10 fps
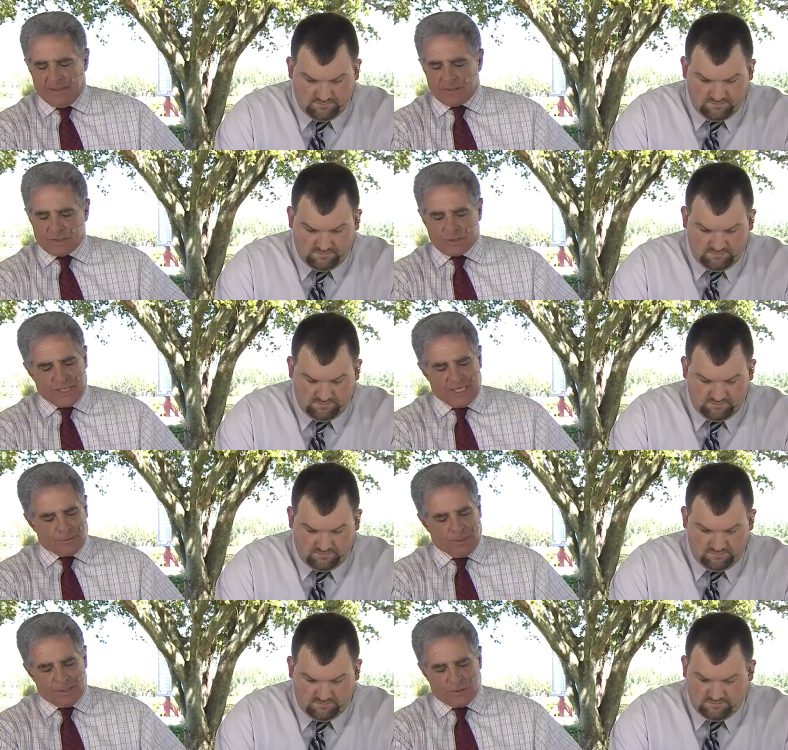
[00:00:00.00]
Speaker 1: it's a stakes
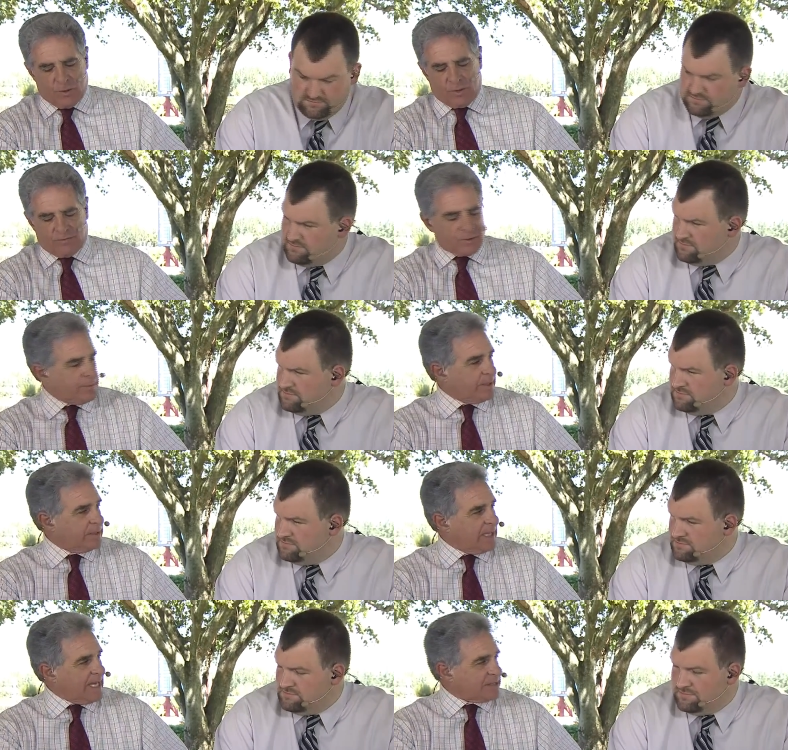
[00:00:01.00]
place daughter of Spring at
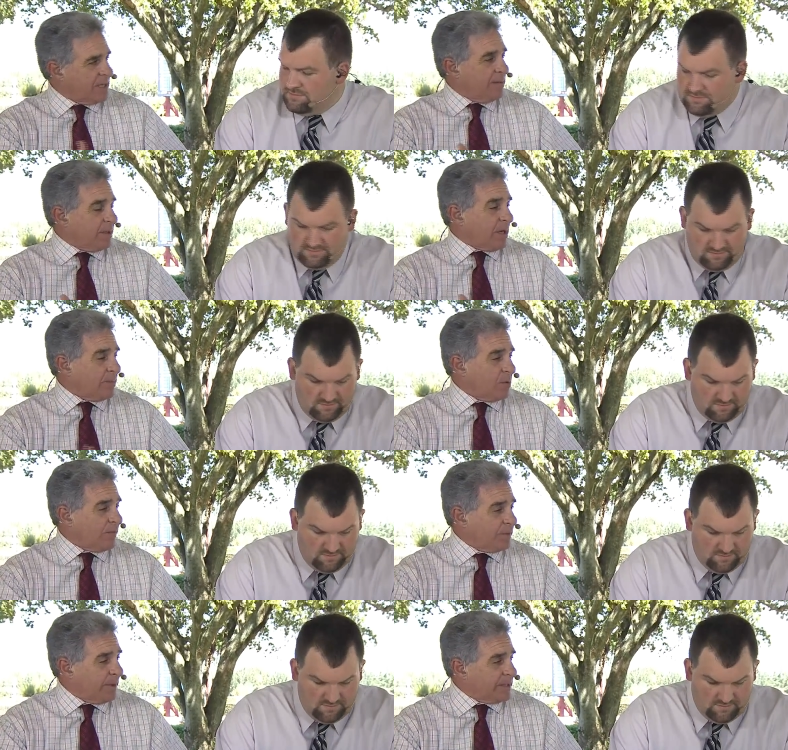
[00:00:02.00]
Last, but coming
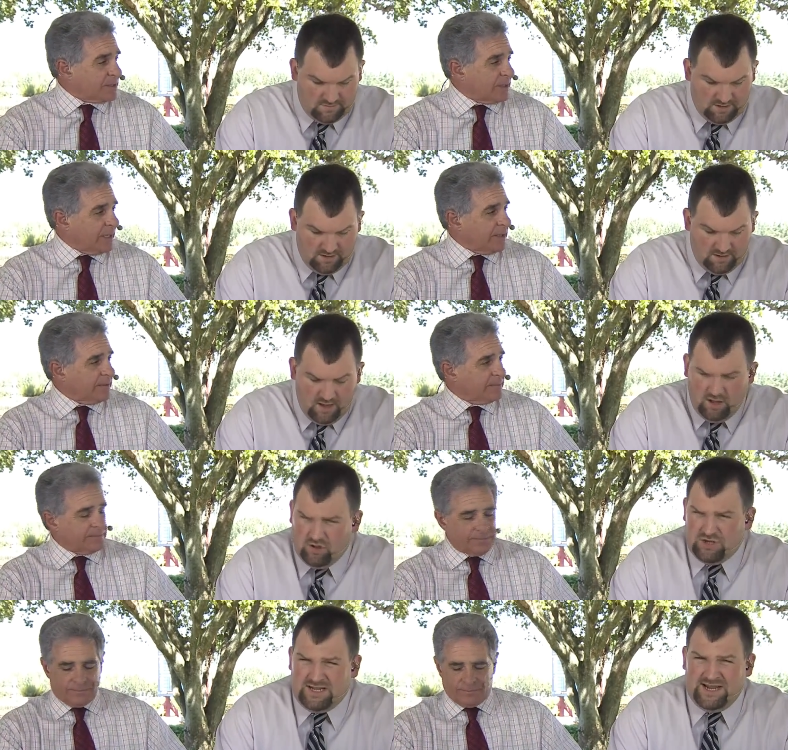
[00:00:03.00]
Speaker 2: off the bench today.
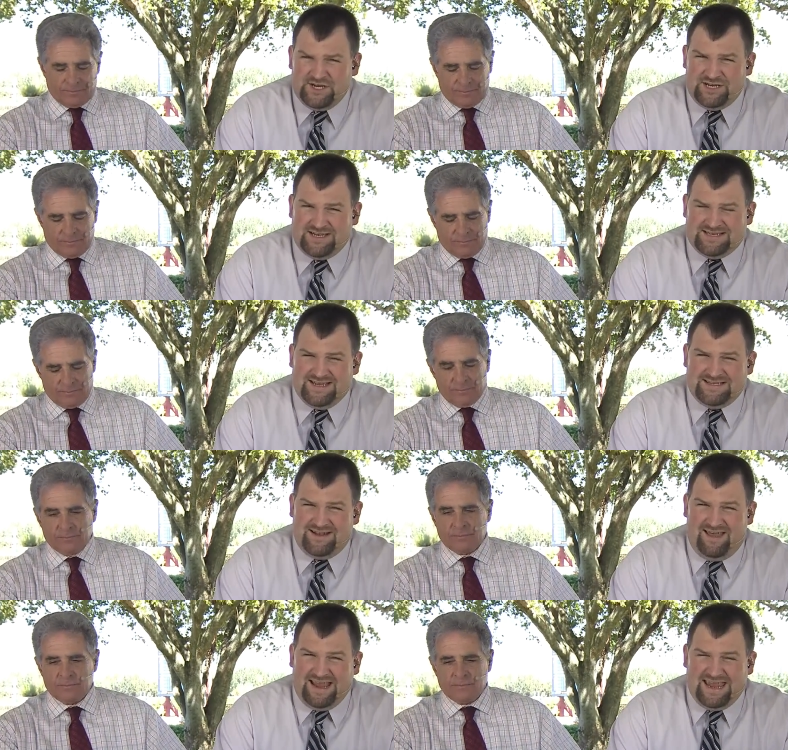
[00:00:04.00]
Looks like she just doesn't
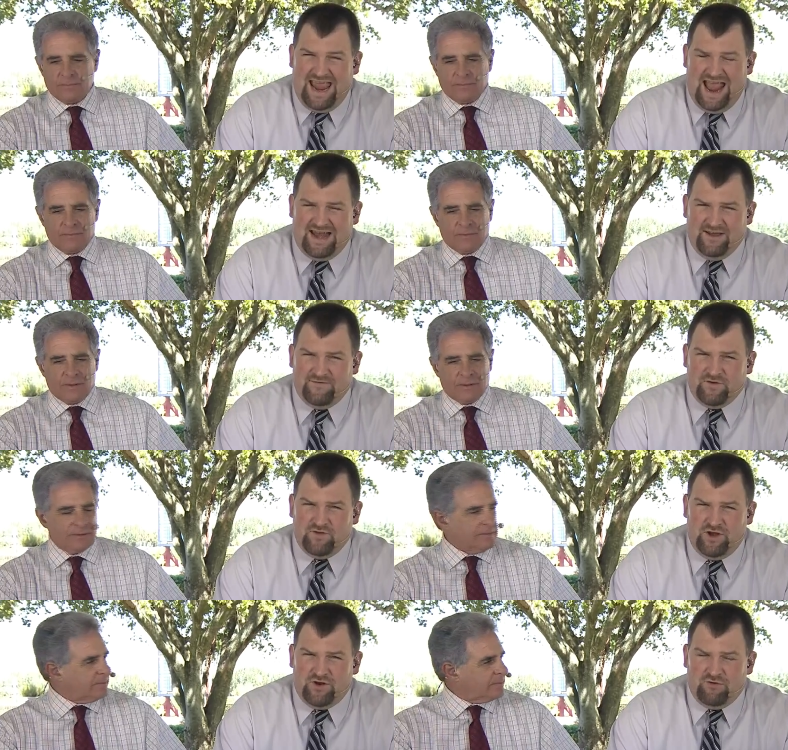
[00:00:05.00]
like Canada. If you
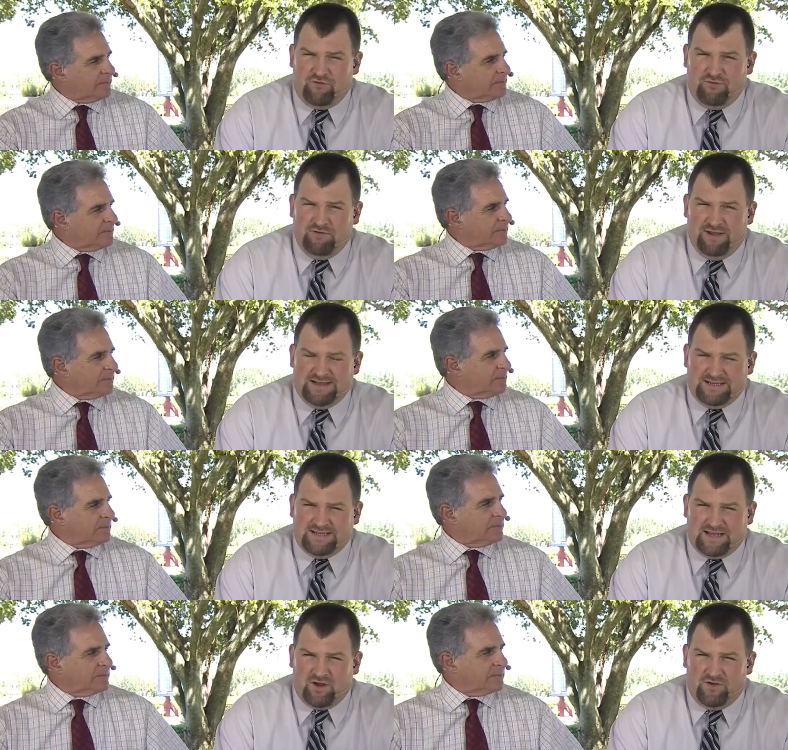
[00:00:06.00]
look at her three races
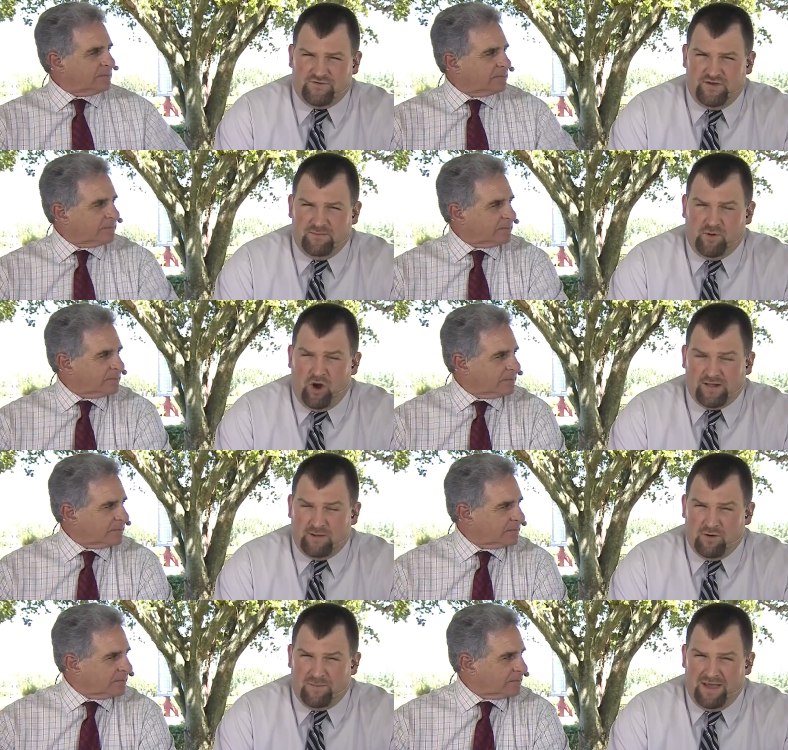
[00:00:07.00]
at Gulfstream Park, they
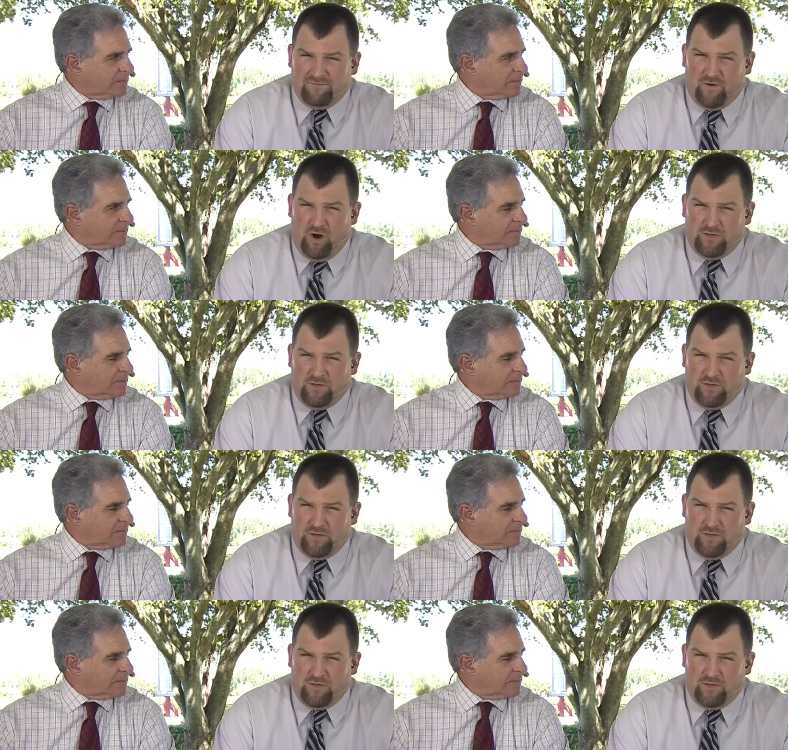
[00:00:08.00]
were by far the